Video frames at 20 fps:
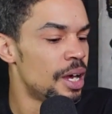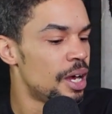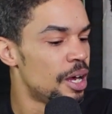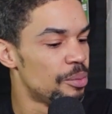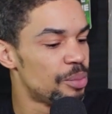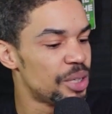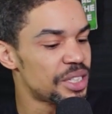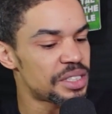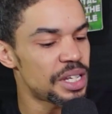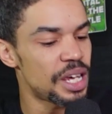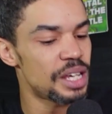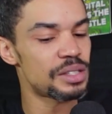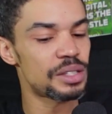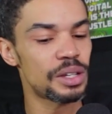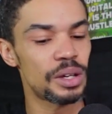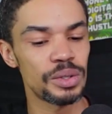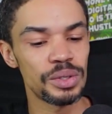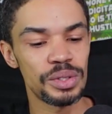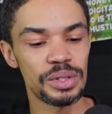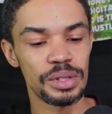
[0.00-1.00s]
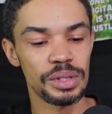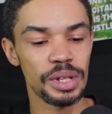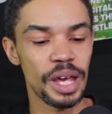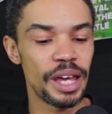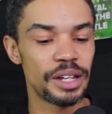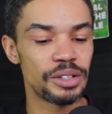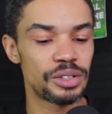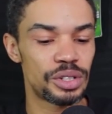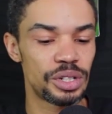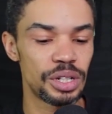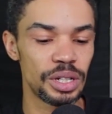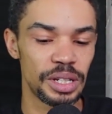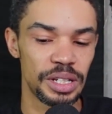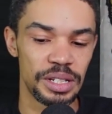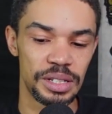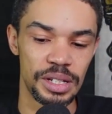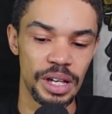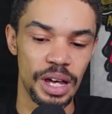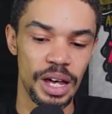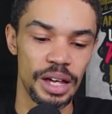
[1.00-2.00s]
But Tezos and Chiliz,
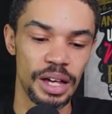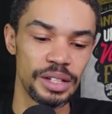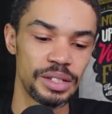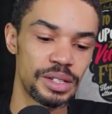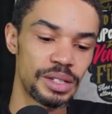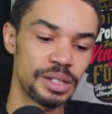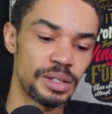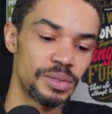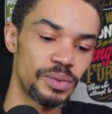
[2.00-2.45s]
guys,